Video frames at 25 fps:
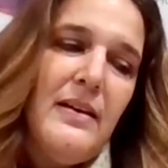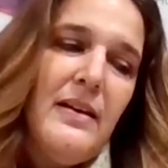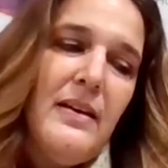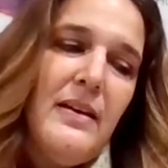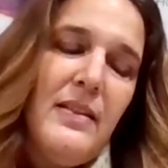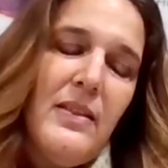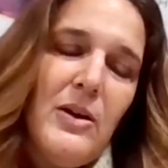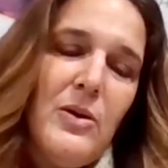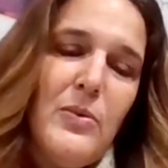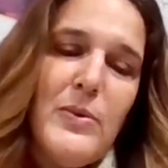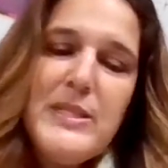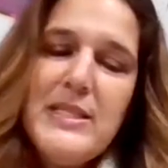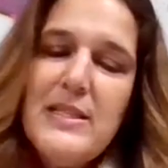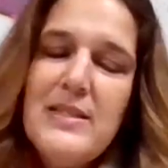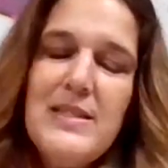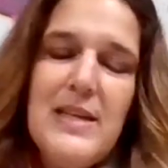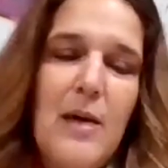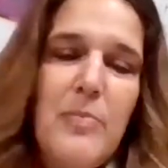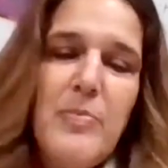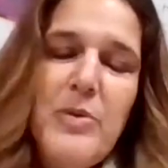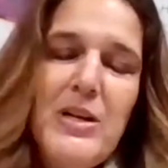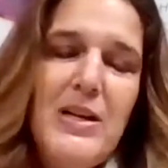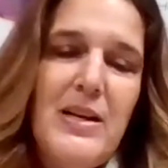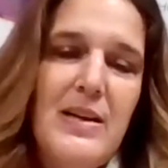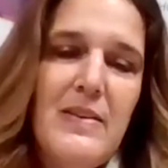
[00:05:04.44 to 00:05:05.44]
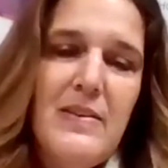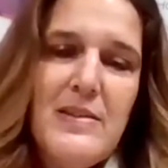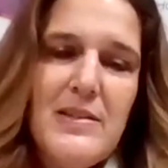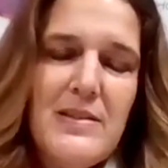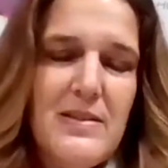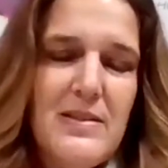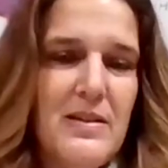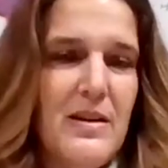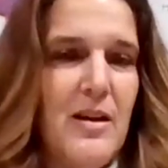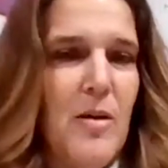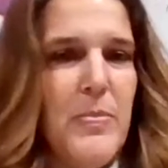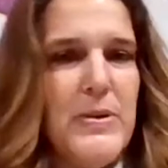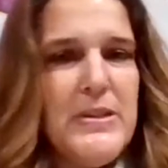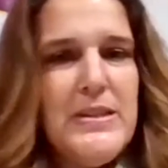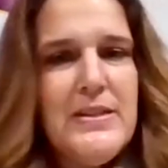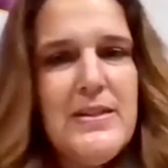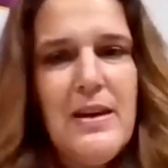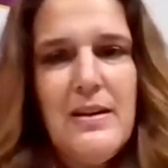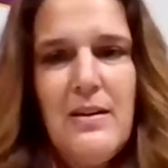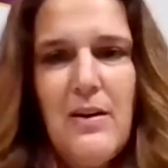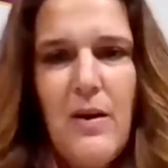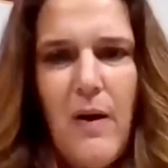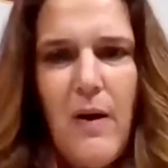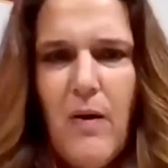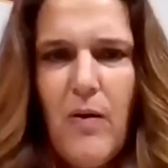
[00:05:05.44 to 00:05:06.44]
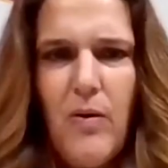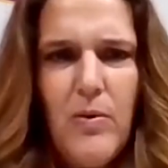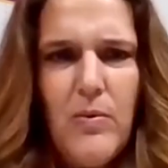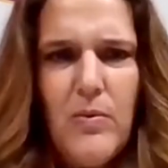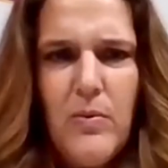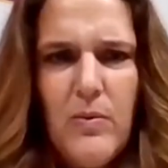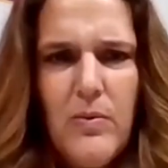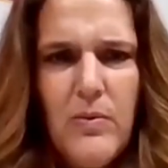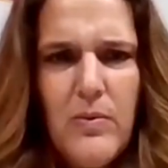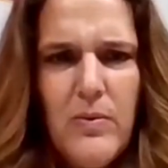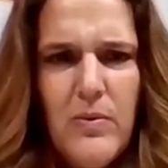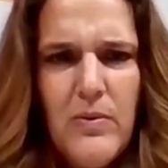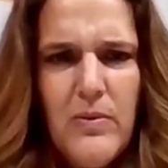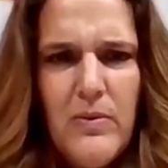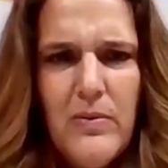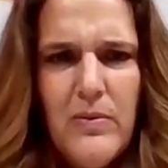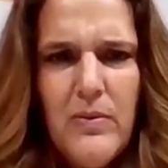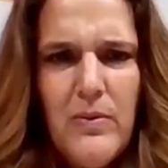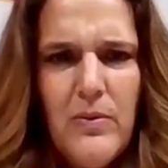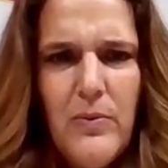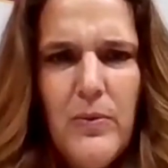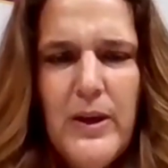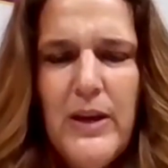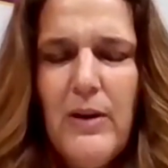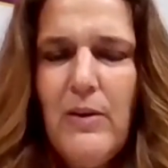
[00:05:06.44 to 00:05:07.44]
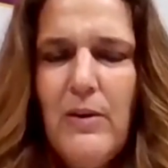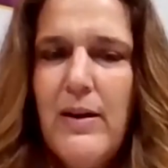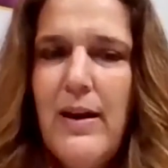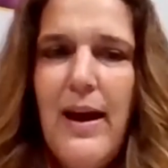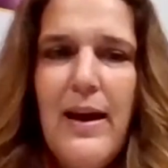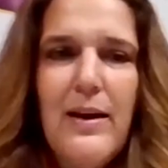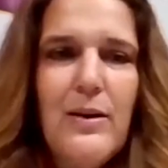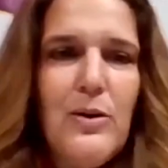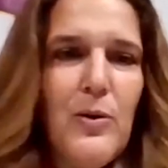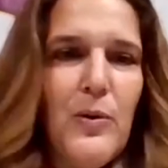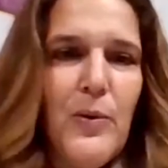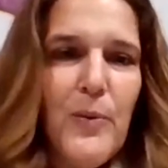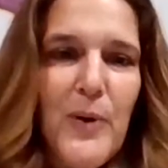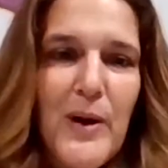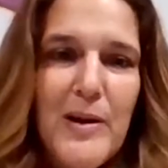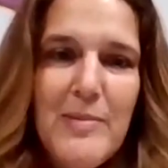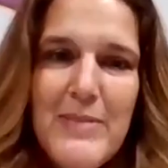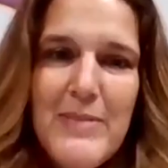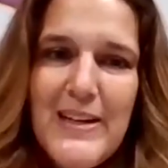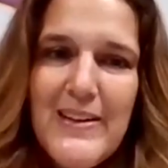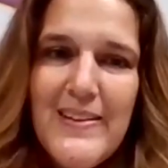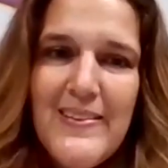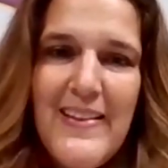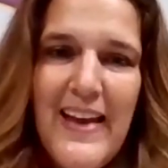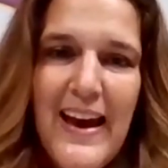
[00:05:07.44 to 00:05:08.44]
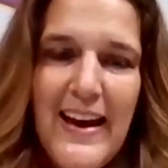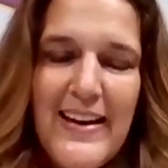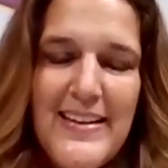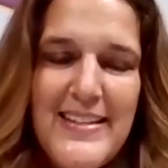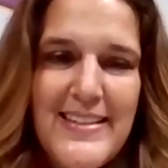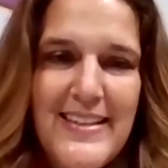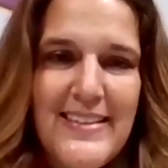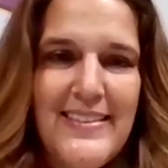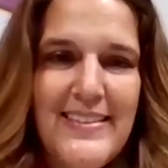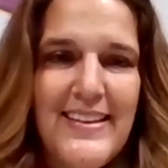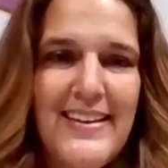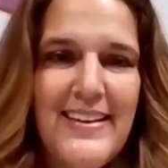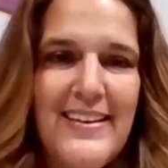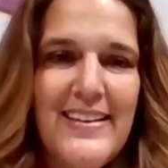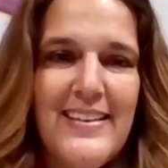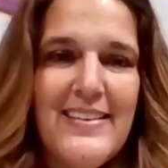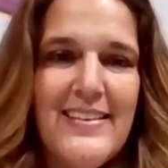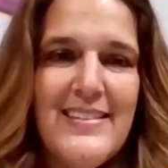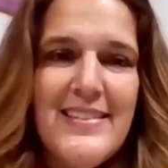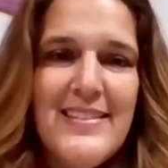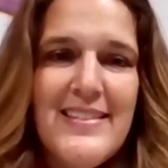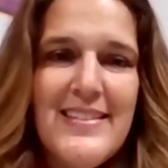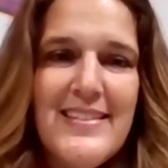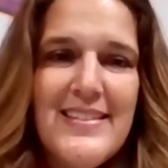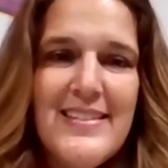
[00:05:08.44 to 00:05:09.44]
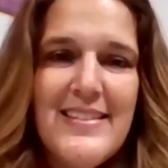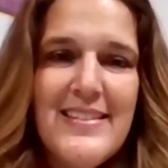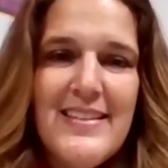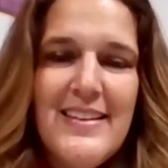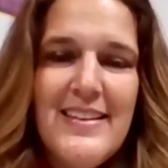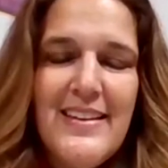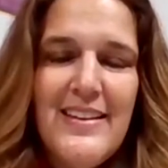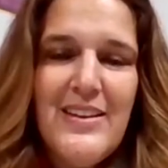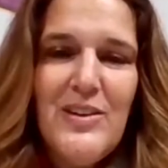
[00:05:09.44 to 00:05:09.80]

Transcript: there was a deputy that stood up and said, no, We are not criminalizing this.